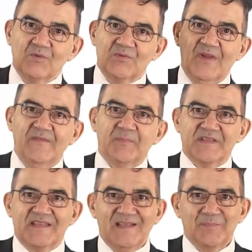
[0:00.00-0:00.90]
to
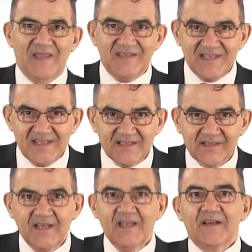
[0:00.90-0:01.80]
12% per
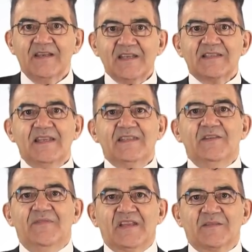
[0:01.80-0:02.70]
year. Real estate
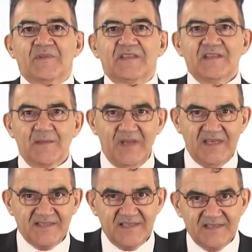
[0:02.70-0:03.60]
investments in the
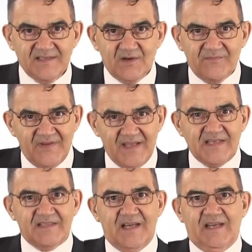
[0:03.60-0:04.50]
main cities are
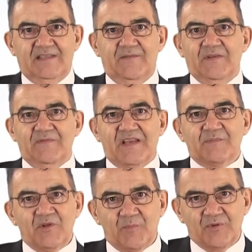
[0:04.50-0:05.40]
very attractive
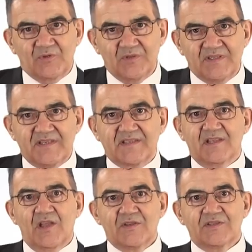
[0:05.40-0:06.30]
investment opportunities.
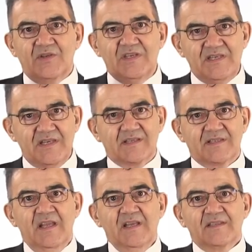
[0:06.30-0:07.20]
Last 3
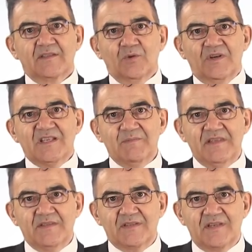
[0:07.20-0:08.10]
years, the tourism
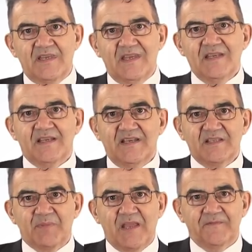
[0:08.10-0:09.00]
industry
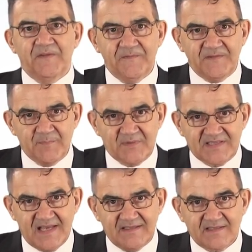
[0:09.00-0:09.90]
increased by
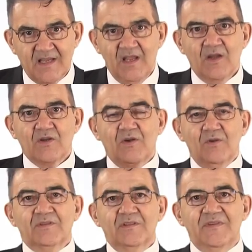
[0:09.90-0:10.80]
50%.
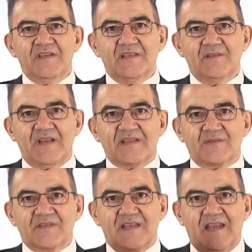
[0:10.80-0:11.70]
Golden Visa
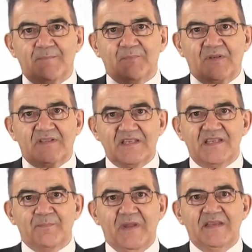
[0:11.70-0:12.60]
investors can
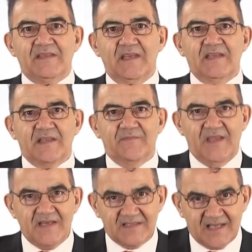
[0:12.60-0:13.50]
participate in the
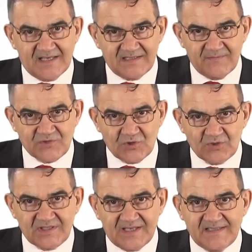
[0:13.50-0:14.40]
very attractive
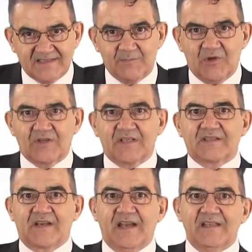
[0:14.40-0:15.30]
short rental
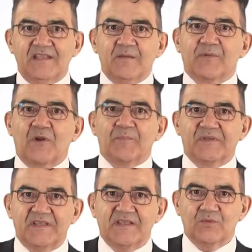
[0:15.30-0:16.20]
market, renting
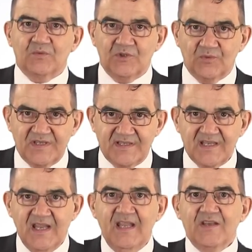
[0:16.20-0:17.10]
properties to tourists,
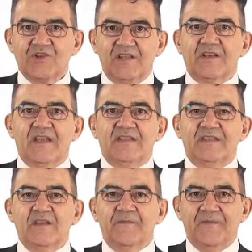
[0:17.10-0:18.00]

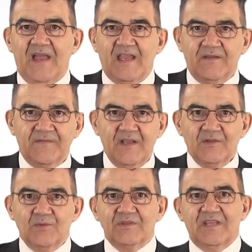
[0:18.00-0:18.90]
generating 5
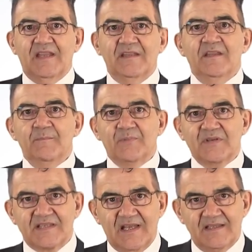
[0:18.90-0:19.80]
to
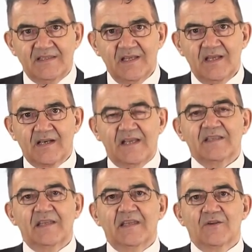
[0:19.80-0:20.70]
10%
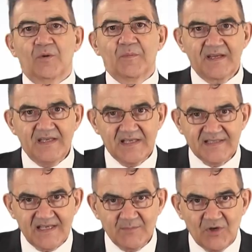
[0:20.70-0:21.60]
rental income. The real
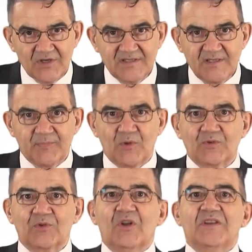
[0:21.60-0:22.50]
estate market in
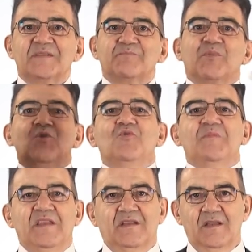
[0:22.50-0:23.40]
Portugal is
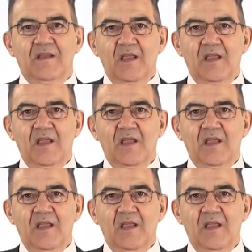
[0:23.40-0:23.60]
booming.